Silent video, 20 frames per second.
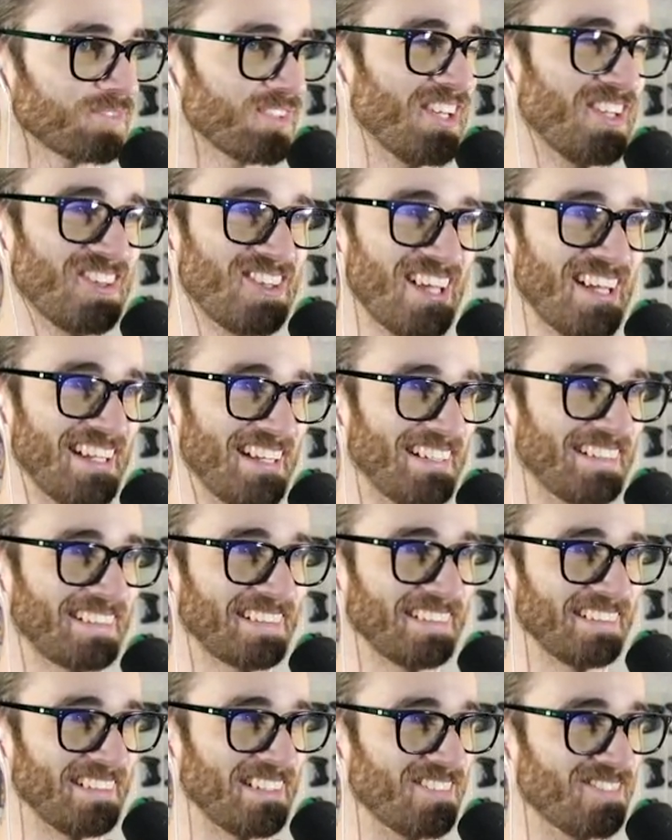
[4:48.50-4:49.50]
the hint
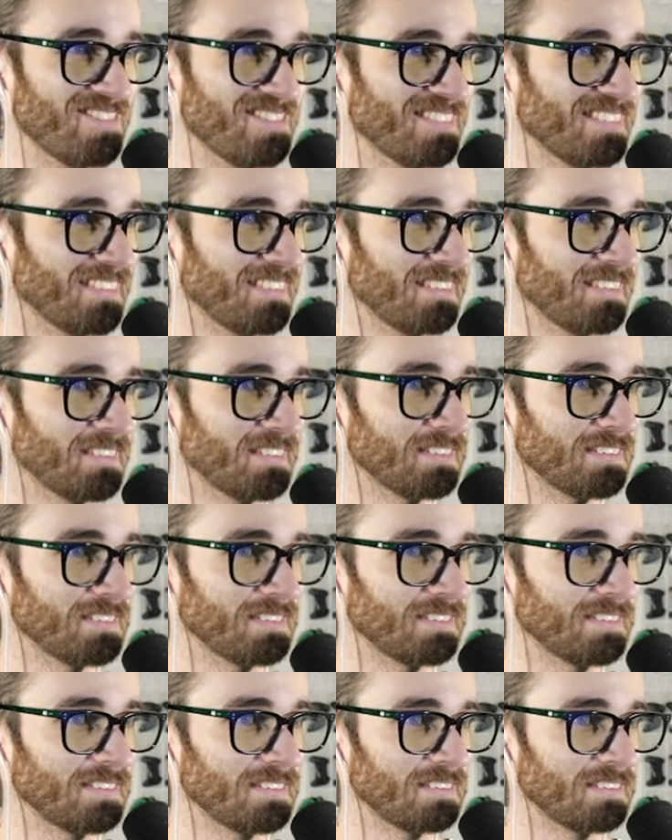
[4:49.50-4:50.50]
clam.
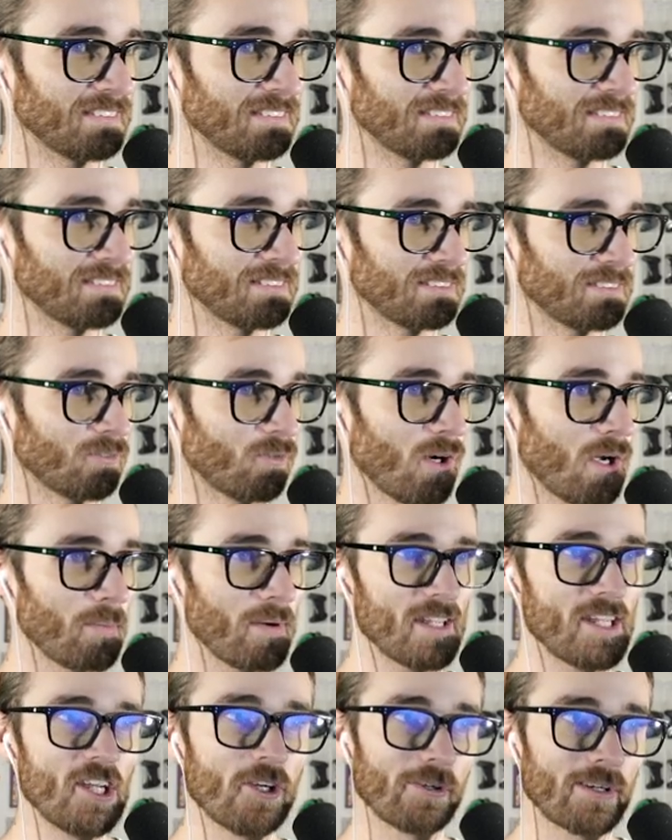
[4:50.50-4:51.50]
Why am I
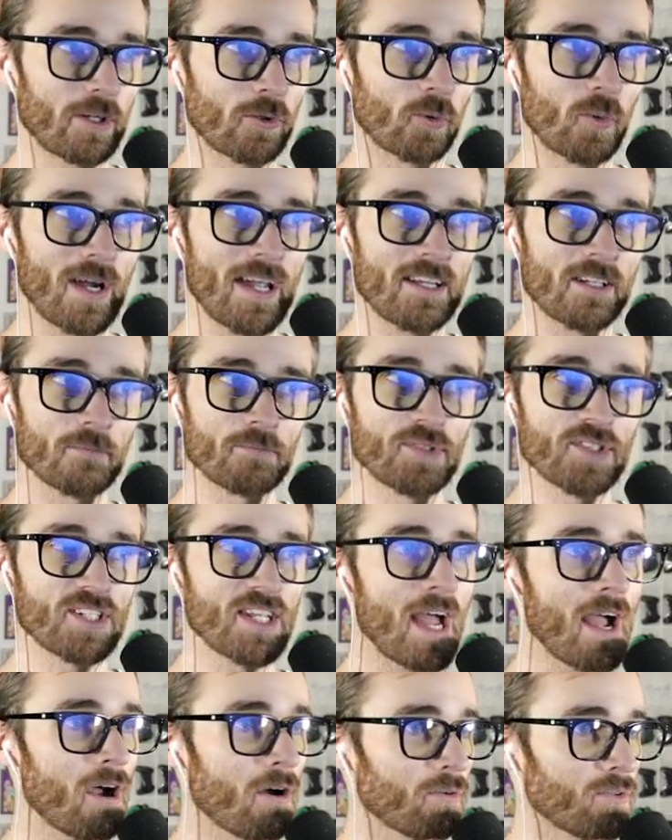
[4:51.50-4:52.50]
hearing random
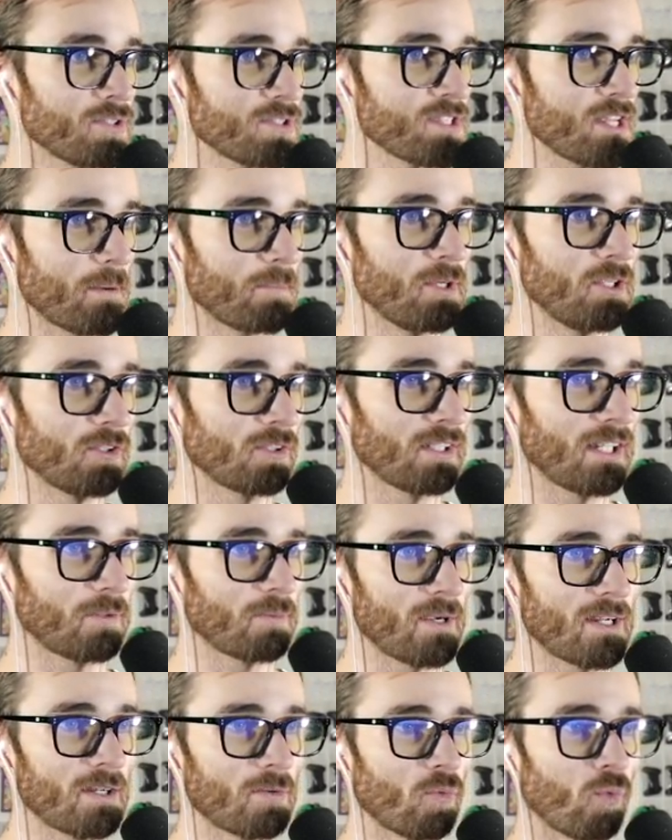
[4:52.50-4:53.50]
sounds? I'm hearing like
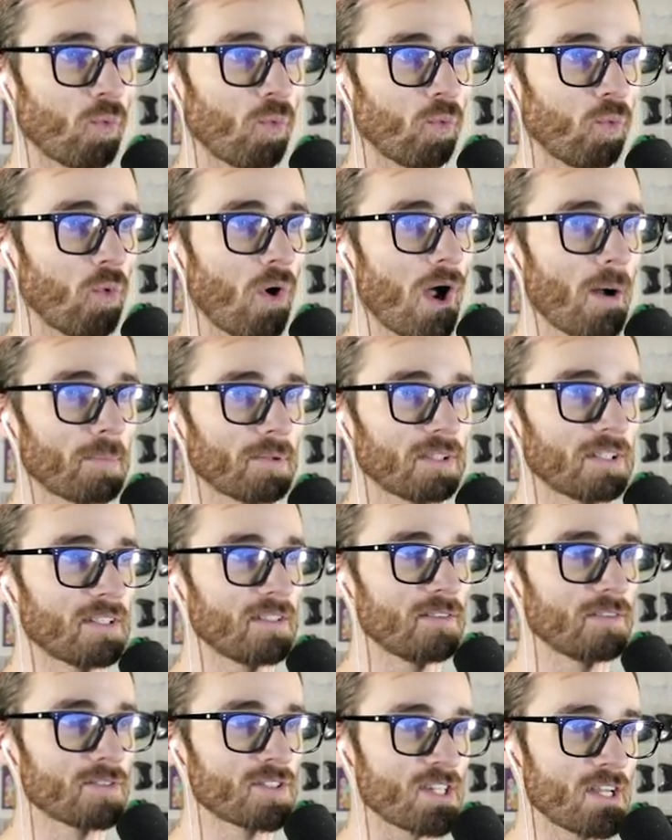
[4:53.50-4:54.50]
random
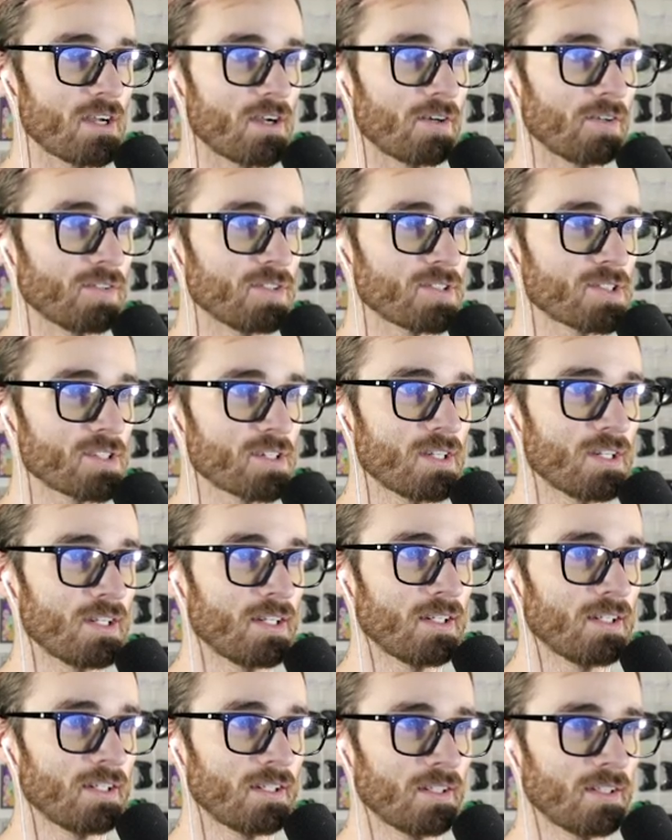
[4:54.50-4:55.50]
wobbly sounds.
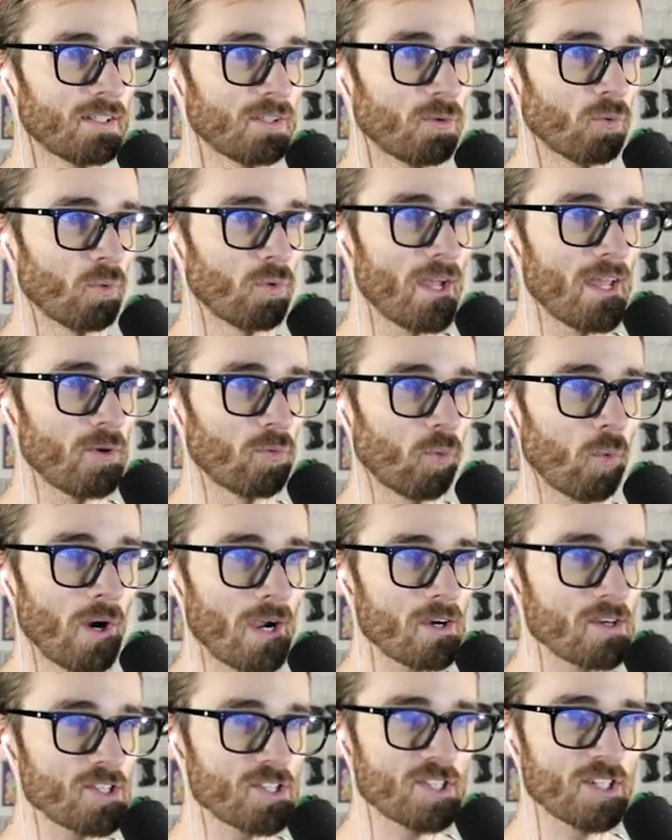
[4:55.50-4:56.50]
And
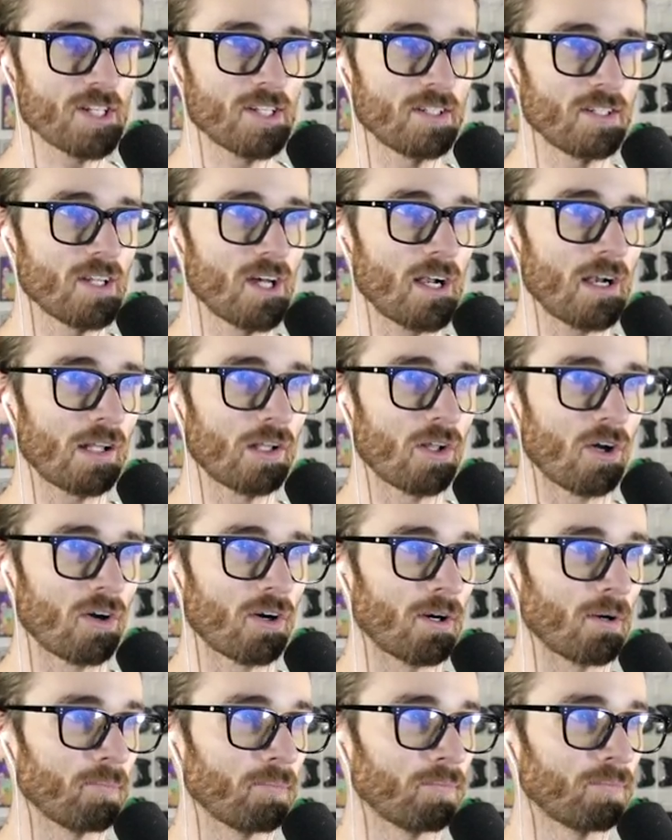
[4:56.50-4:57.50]
where's the nut
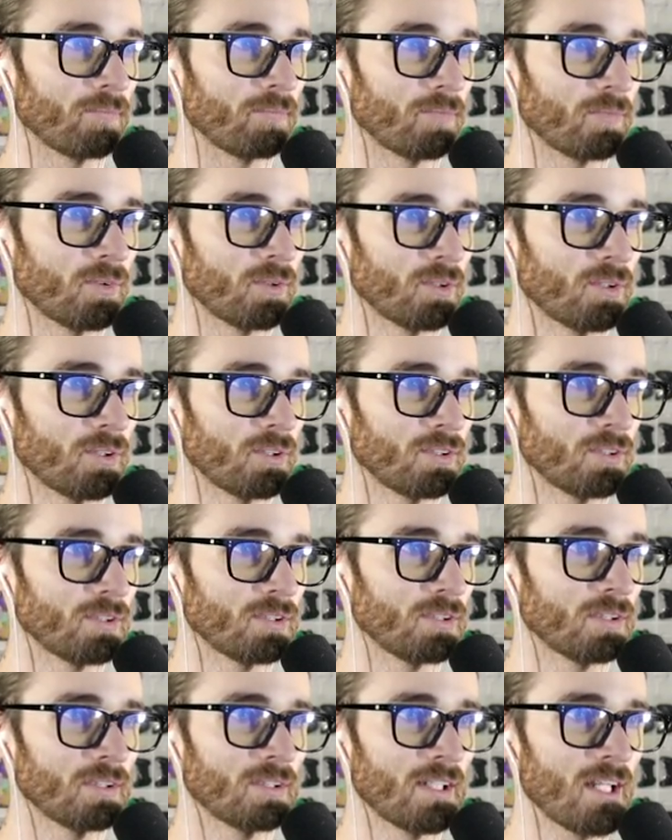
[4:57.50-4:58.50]
alarm?
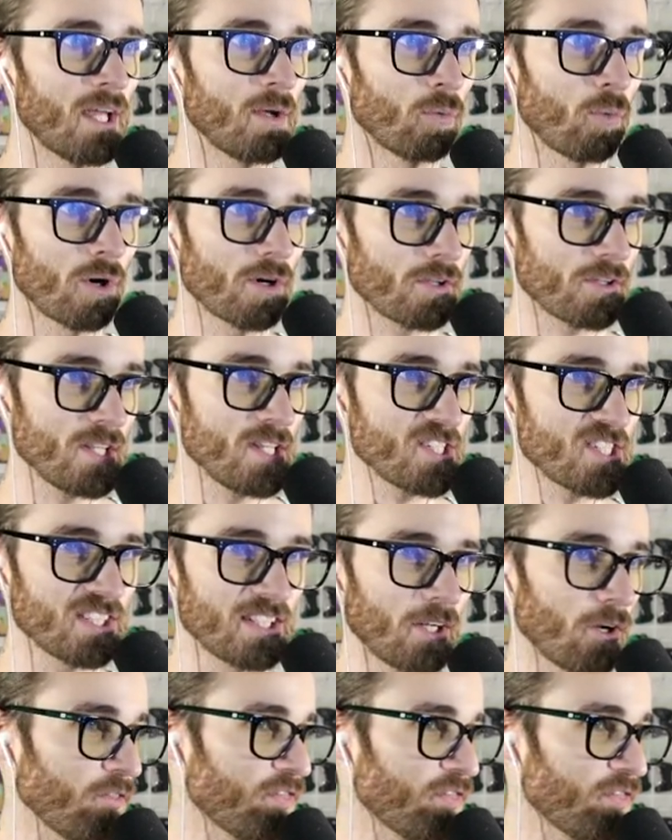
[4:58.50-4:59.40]
And what are these little